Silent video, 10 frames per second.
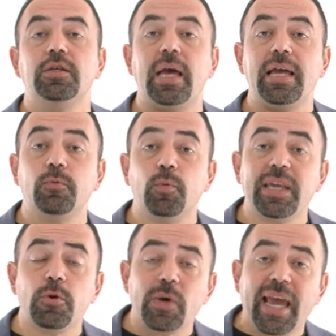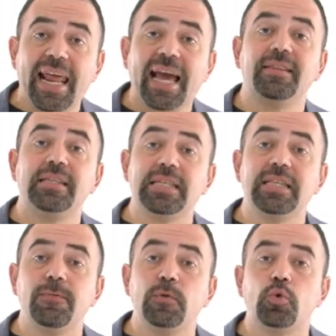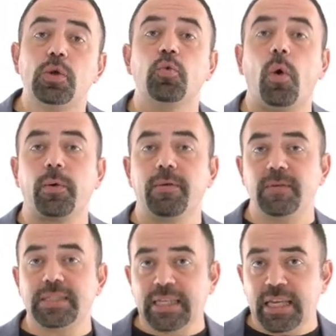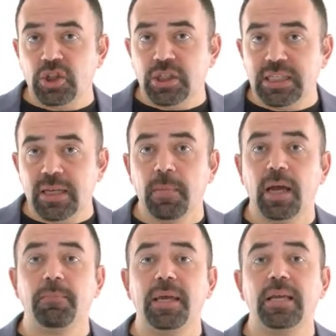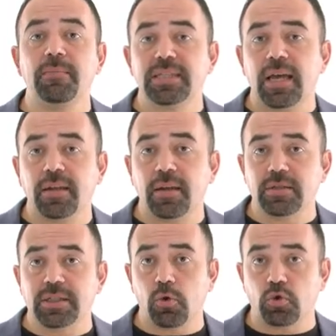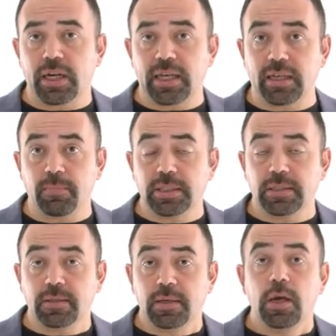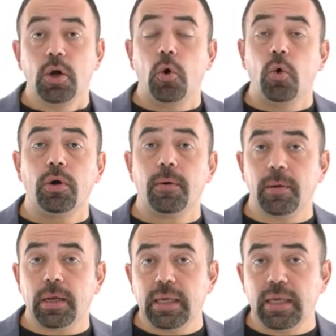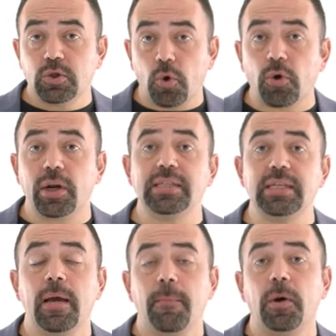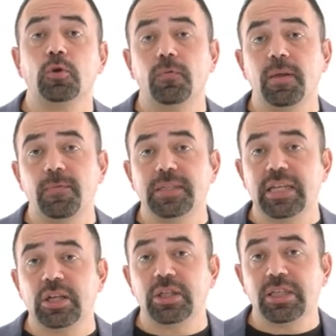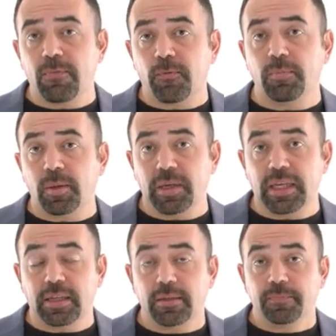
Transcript: And you can add this individual to our investigation team and make him sign non-disclosure agreement. Or he is already part of the investigation team from the beginning.